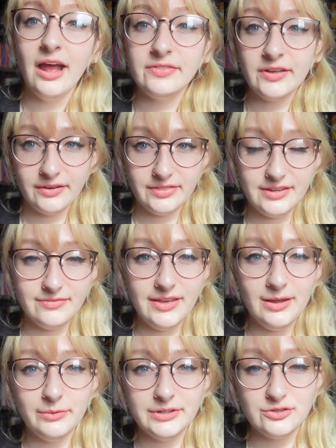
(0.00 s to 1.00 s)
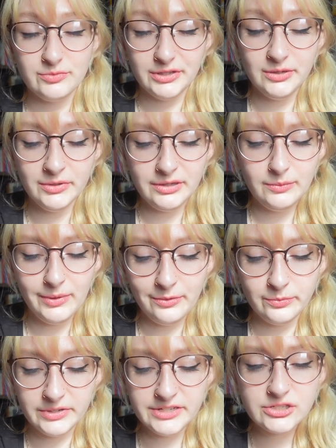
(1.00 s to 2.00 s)
The Art Thief. It was really, really
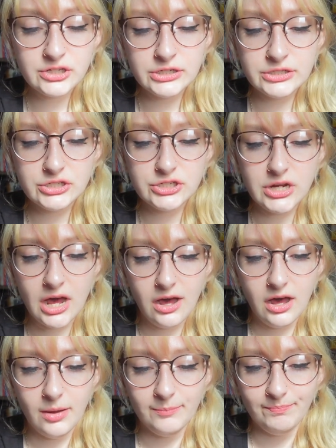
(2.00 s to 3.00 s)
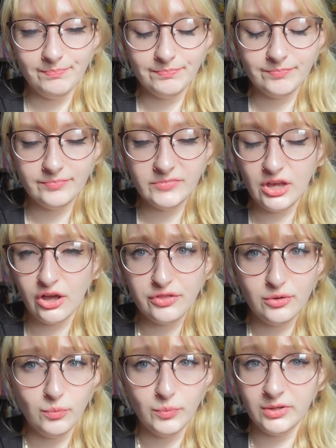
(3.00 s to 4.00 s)
well researched. Um, the
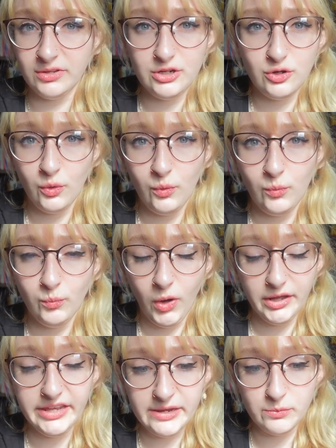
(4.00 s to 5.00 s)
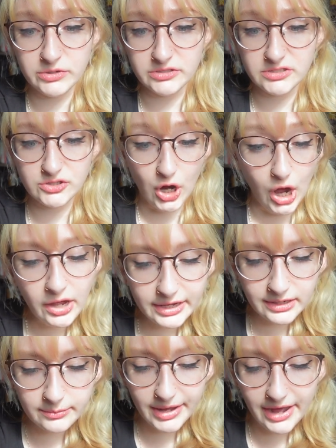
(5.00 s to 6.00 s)
author really knew what he was
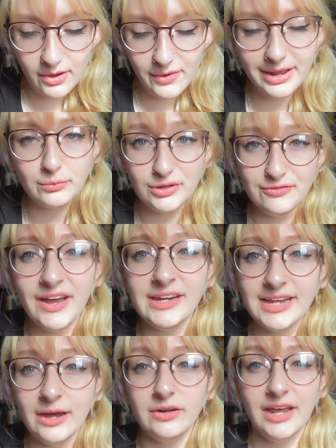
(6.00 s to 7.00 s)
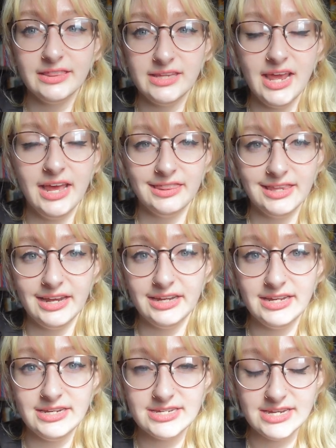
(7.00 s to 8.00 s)
talking about, and we find out at the end that
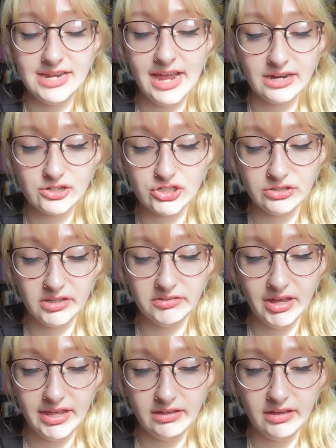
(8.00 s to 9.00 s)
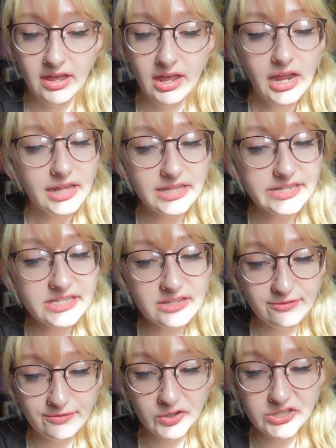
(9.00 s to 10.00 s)
he did actually, like, this is a
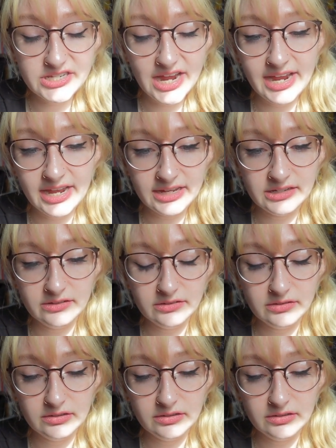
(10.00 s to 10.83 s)
first-hand